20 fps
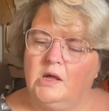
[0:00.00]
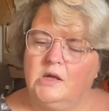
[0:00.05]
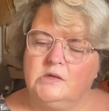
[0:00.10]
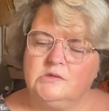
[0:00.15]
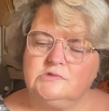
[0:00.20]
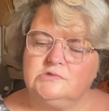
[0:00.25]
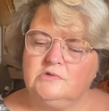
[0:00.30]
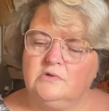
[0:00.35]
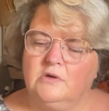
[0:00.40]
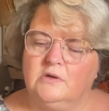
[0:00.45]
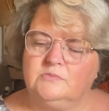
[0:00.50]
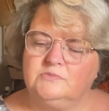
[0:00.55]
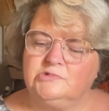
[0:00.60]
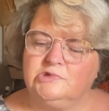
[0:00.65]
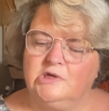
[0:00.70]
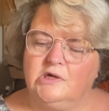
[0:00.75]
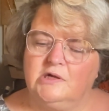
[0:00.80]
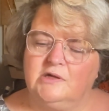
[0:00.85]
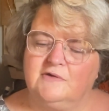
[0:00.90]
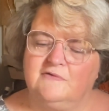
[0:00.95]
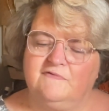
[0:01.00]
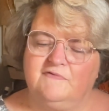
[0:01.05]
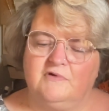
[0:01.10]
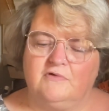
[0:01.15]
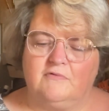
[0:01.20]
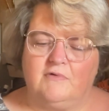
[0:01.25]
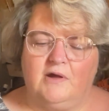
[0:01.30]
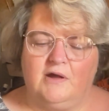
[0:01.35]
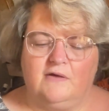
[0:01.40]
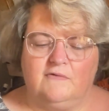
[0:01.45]
So I'm trying to
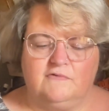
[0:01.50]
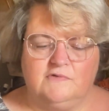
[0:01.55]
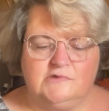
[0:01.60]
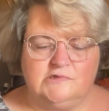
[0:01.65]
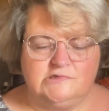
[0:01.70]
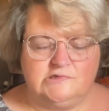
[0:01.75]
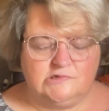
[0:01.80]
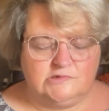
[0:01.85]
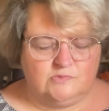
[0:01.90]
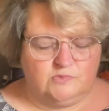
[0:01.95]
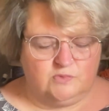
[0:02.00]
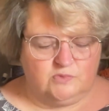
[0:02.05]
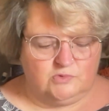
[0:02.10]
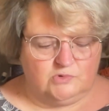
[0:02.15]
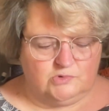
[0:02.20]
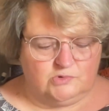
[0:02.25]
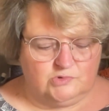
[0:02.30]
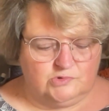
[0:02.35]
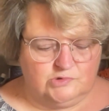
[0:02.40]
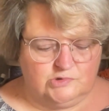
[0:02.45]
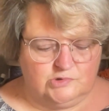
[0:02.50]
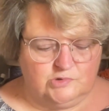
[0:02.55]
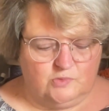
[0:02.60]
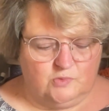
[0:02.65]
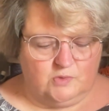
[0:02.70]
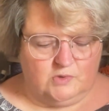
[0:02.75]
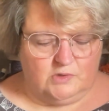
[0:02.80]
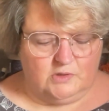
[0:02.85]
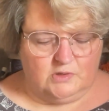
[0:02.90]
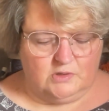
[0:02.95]
figure out if this was the
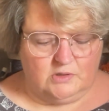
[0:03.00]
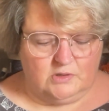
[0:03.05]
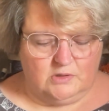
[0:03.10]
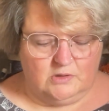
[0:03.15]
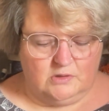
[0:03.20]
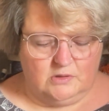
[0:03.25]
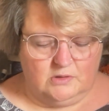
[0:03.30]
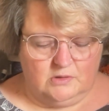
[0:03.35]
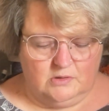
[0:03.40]
one.